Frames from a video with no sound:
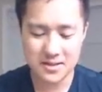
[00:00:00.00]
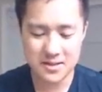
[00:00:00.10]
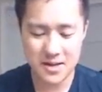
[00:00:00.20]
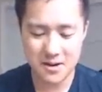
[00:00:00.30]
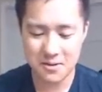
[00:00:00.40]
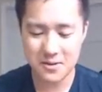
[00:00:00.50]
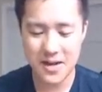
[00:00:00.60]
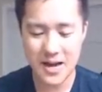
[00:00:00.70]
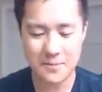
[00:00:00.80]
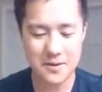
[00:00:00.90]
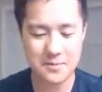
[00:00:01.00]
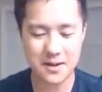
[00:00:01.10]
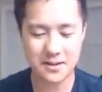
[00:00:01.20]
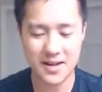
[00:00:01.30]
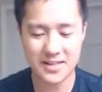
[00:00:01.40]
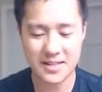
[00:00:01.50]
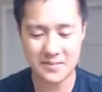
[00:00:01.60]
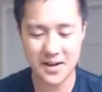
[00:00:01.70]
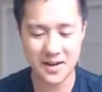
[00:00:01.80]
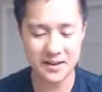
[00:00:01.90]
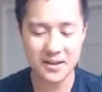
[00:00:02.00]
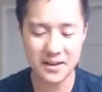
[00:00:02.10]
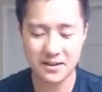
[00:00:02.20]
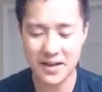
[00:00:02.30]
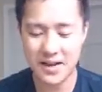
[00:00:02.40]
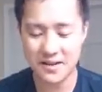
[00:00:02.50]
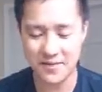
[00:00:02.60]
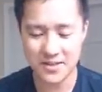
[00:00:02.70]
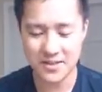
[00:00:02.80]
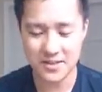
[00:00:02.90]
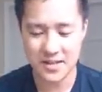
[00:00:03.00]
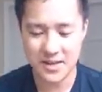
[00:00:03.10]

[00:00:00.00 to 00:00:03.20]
terribly happy about that. I mean, I, I'll get it eventually.